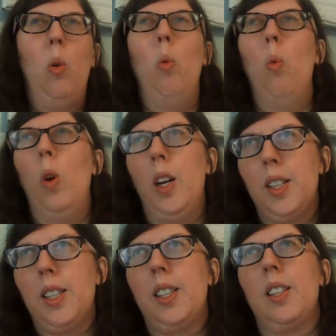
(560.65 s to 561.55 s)

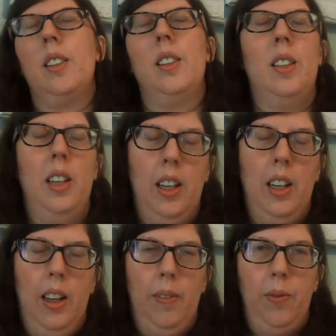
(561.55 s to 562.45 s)
once
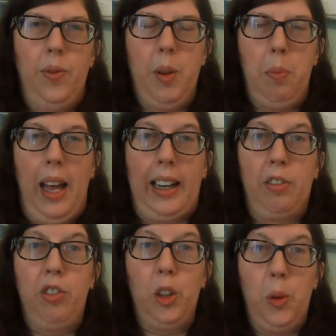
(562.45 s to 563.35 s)
the black
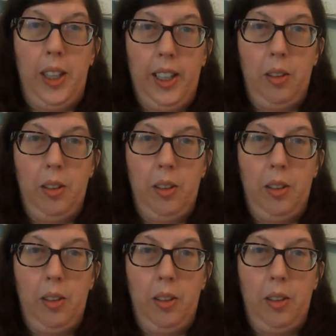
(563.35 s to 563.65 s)
flu hit.